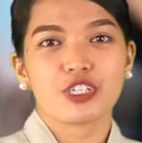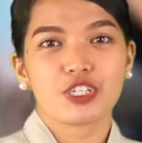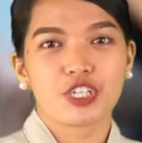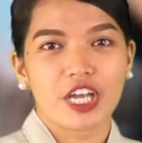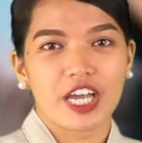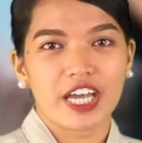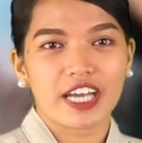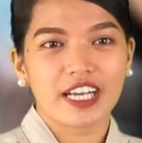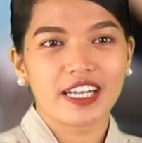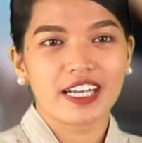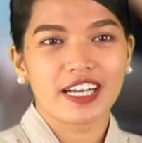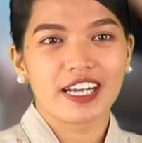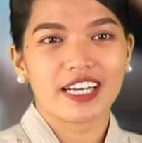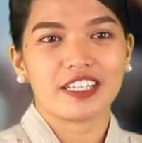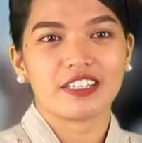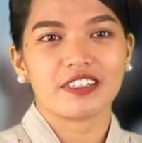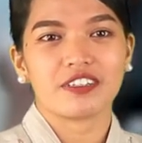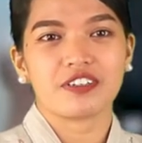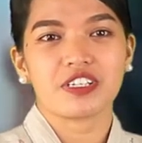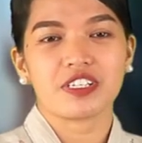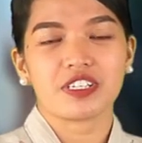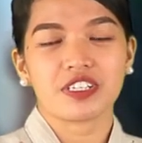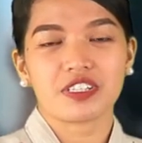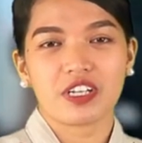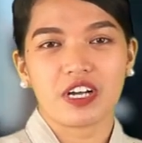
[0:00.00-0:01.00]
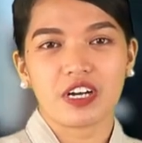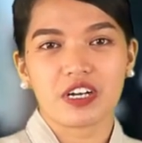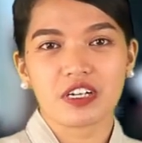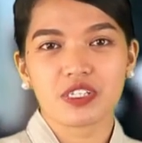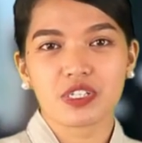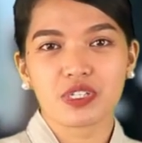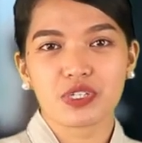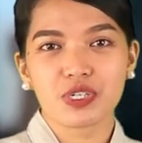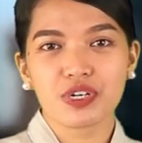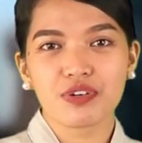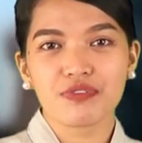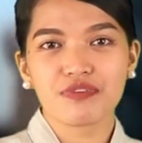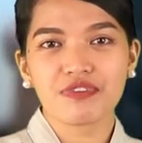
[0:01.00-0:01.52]
Check and restock
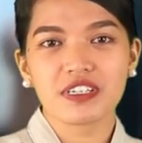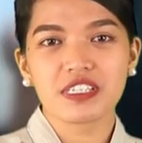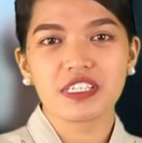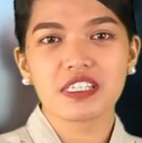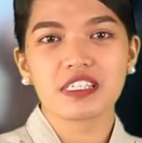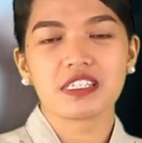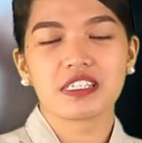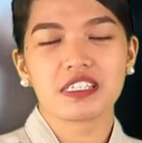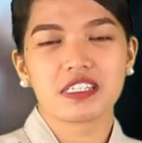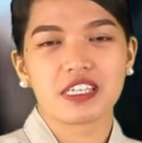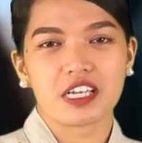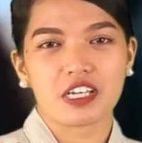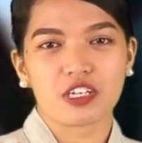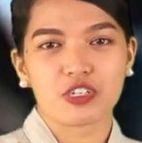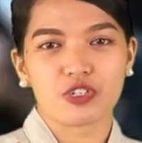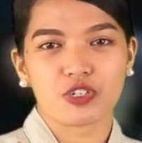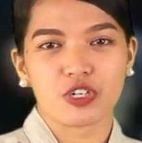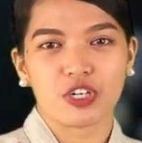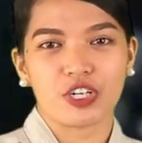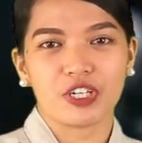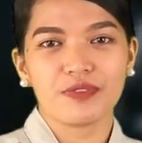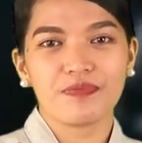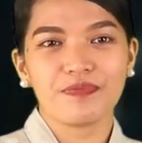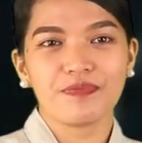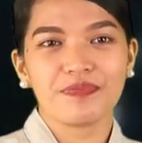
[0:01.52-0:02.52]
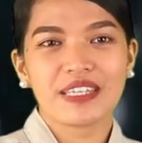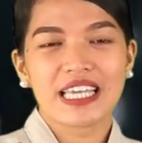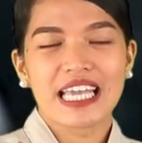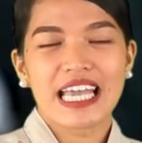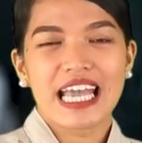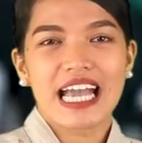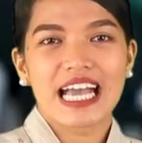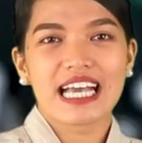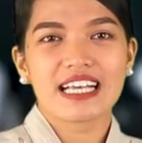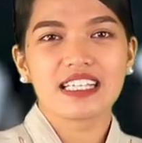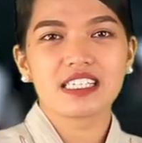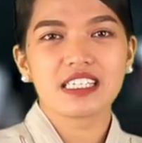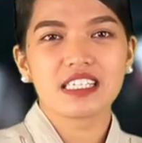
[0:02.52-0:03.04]
service station
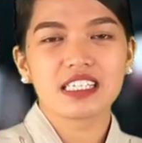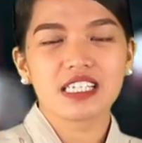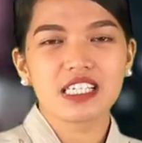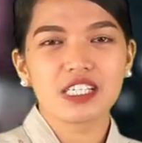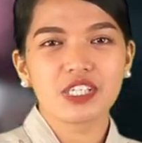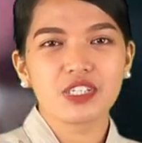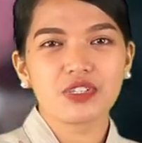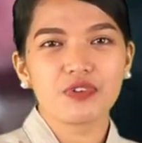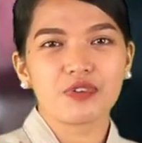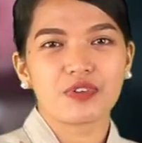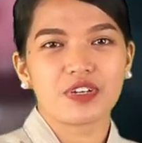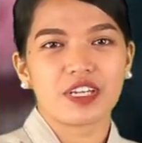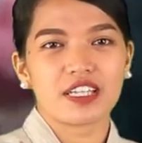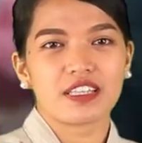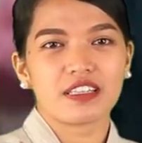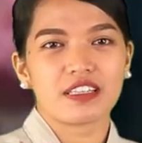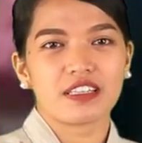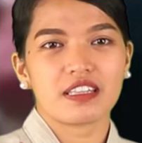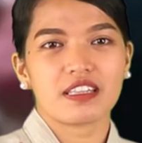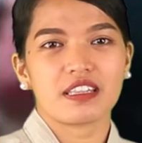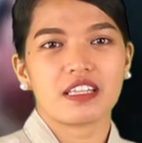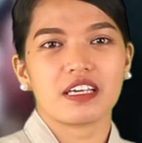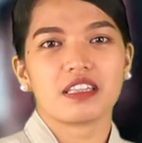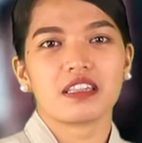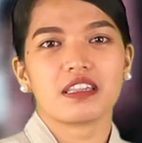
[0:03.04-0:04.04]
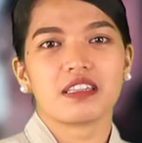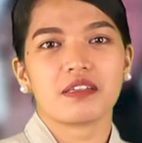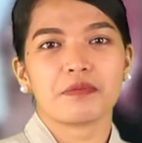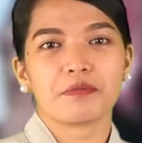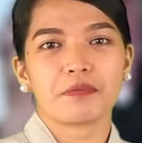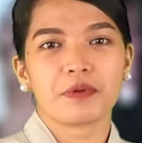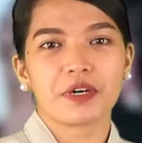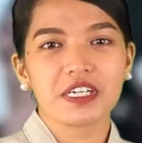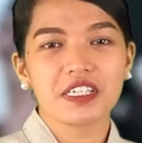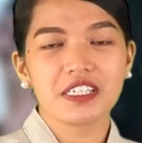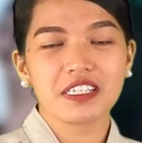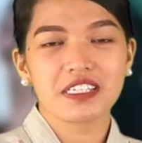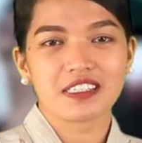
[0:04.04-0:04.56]
and cease to it that the
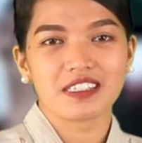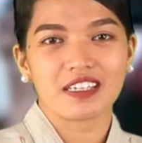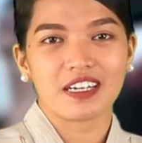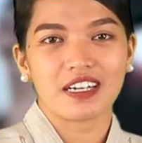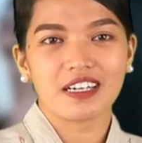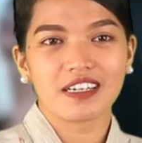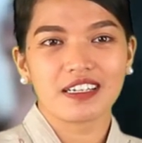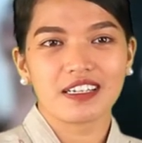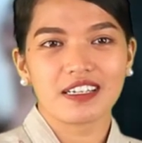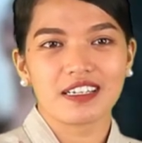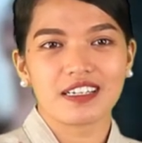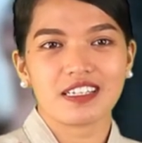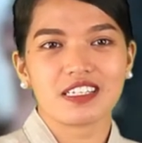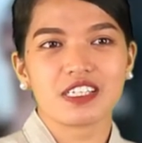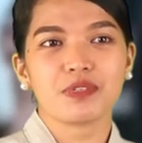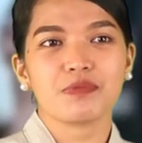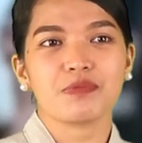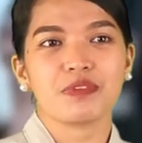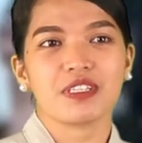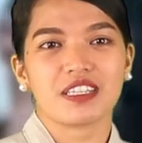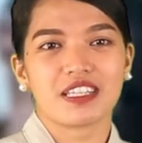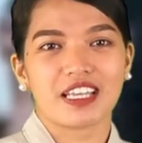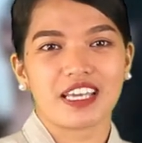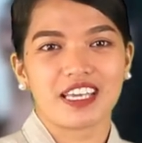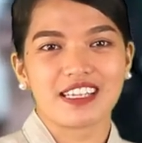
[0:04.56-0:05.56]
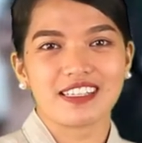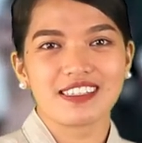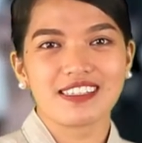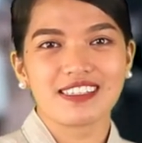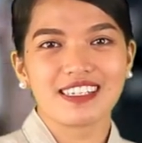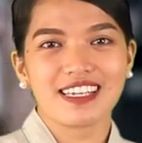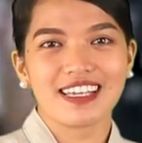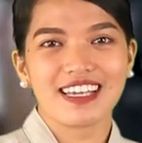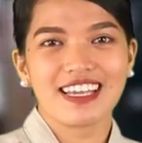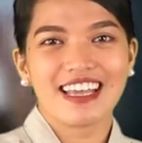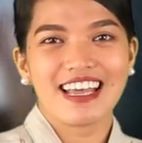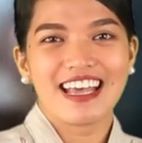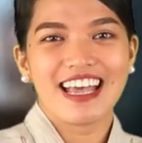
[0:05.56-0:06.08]
bar stock is
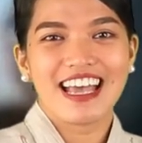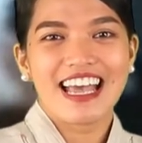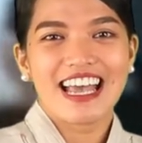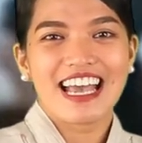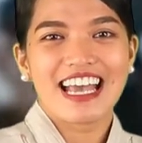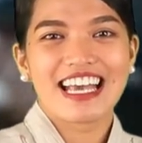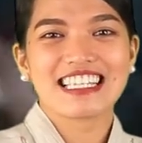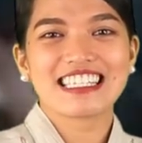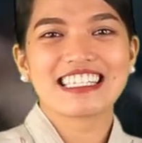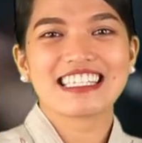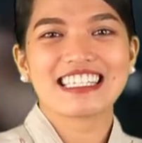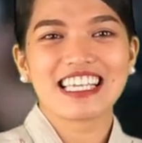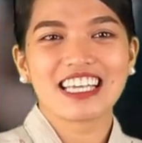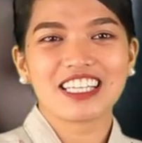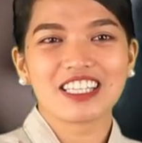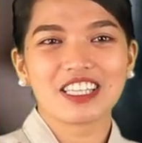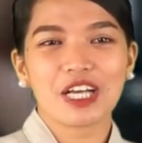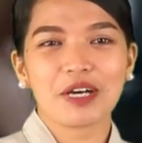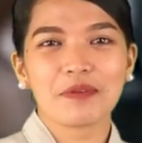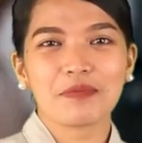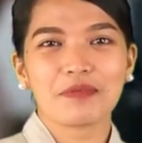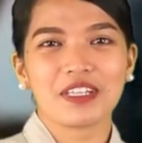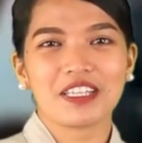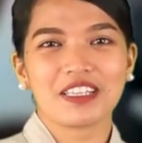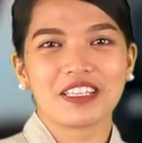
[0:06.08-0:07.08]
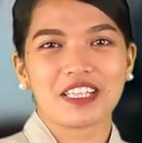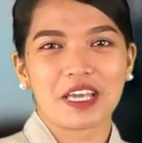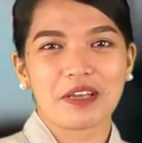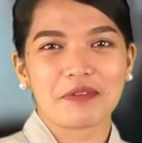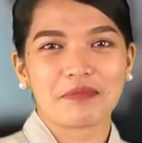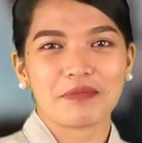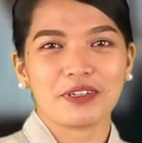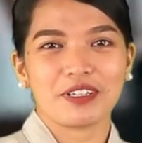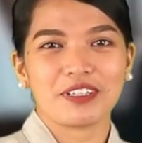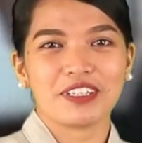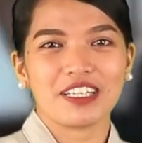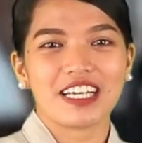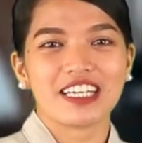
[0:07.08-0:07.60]
maintained and set up the
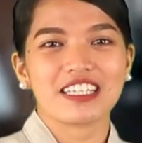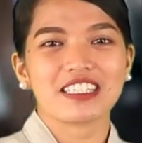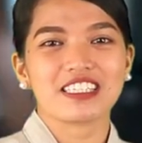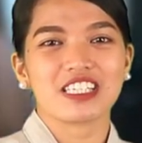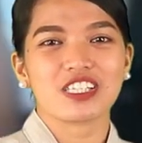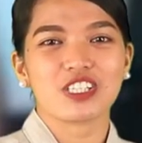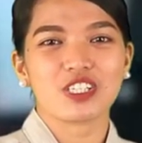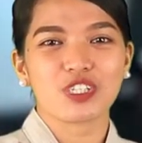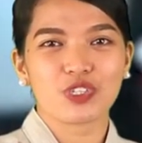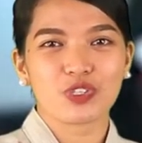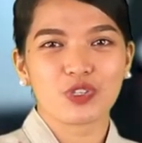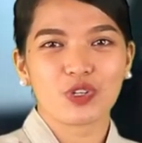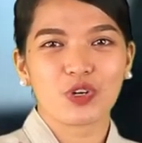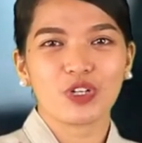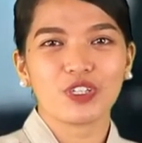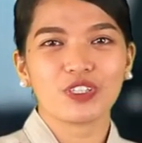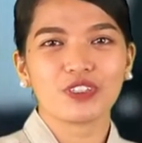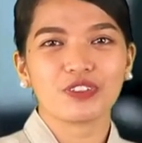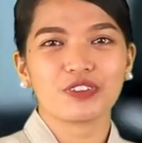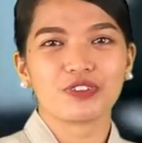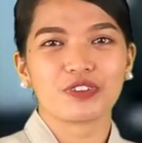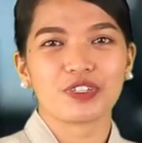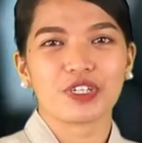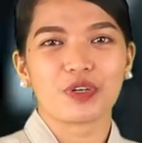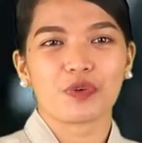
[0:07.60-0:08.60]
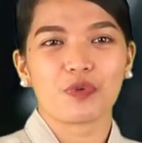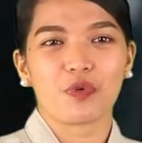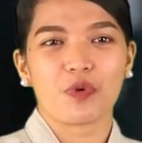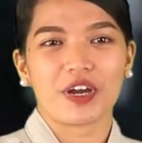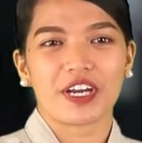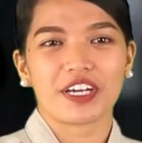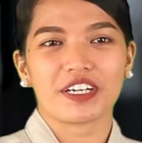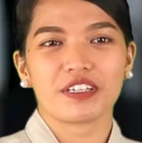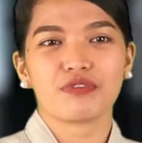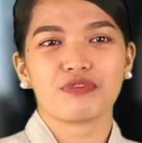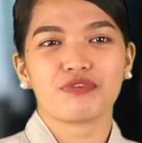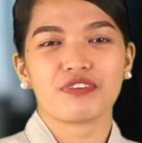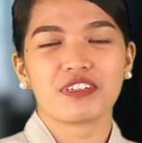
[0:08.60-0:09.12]
table and install the
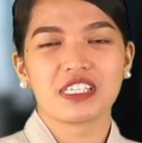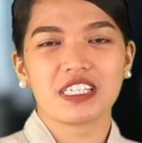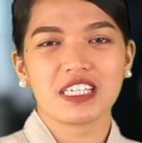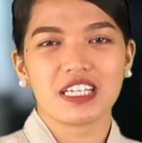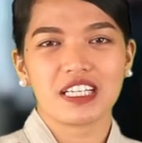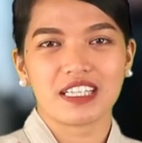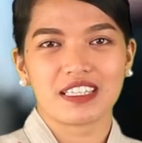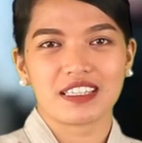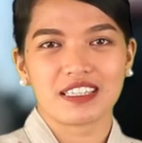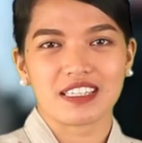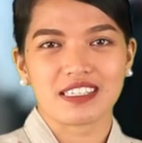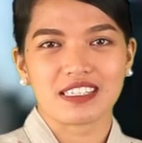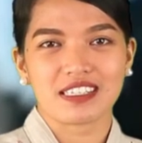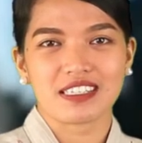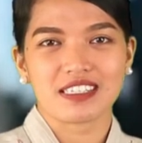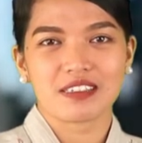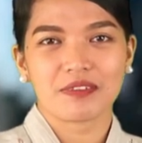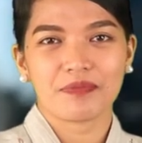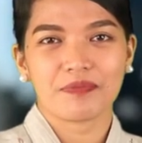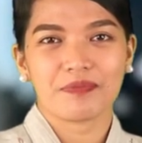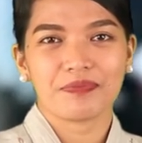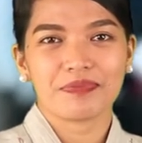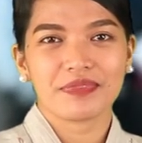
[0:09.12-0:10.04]
required facilities.